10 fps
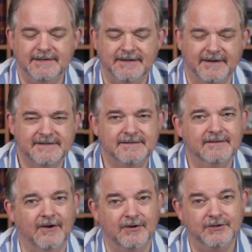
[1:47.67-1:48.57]
Ducks
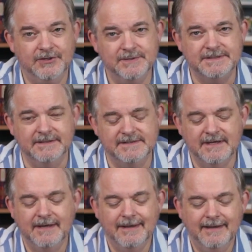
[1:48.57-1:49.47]
are Deuces,
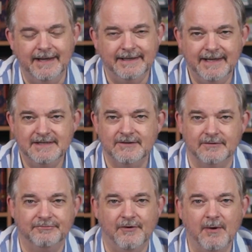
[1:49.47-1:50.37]
and Geese are
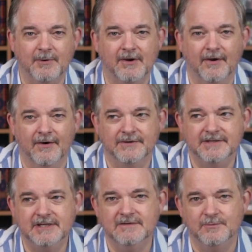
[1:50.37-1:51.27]
the farmer cards,
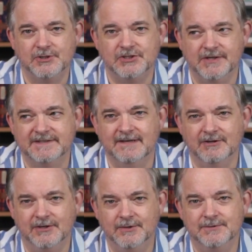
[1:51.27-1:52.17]
each of which does have a
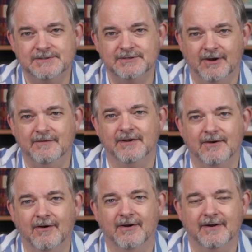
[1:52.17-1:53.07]
goose on the
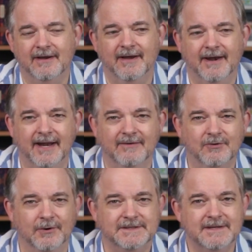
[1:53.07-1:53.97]
card. And of
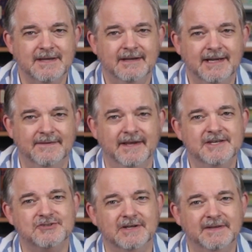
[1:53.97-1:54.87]
course, in the
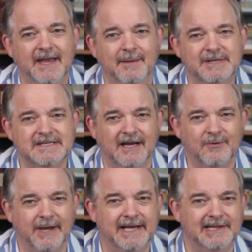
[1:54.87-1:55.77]
history of the game, it's not
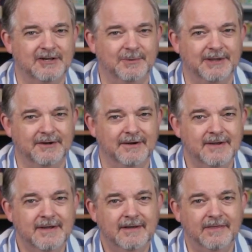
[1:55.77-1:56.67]
quite clear whether
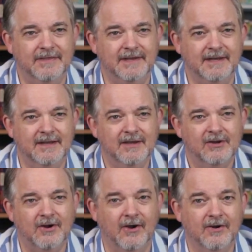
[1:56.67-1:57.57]
the
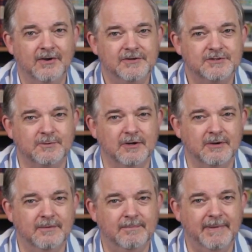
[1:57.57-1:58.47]
cards
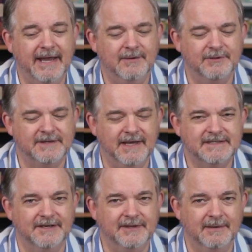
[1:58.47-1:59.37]
were made with
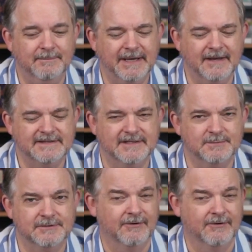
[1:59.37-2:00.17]
geese on them because this was